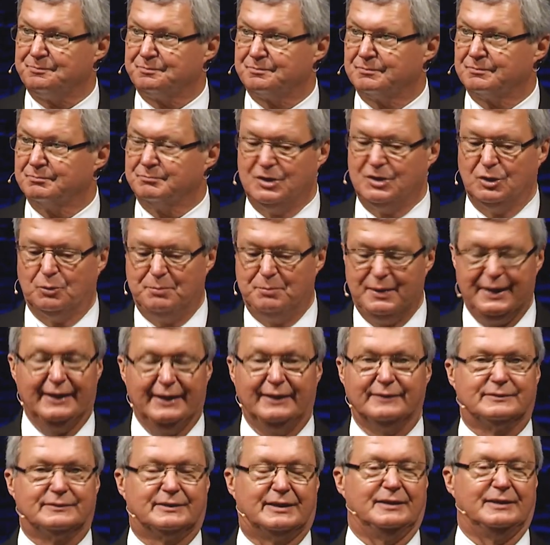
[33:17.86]
You know,
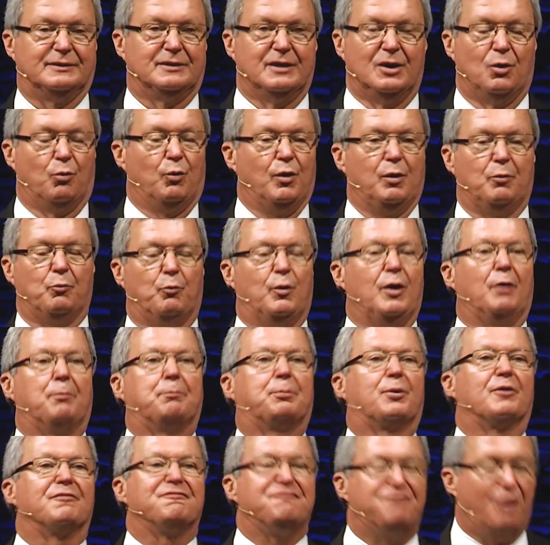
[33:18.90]
men can will
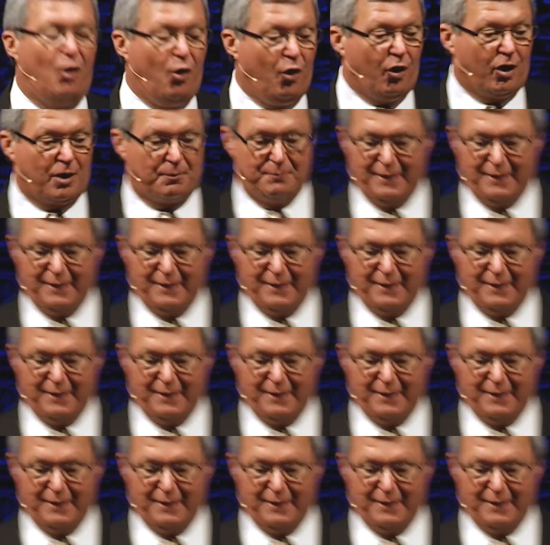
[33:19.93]
perform.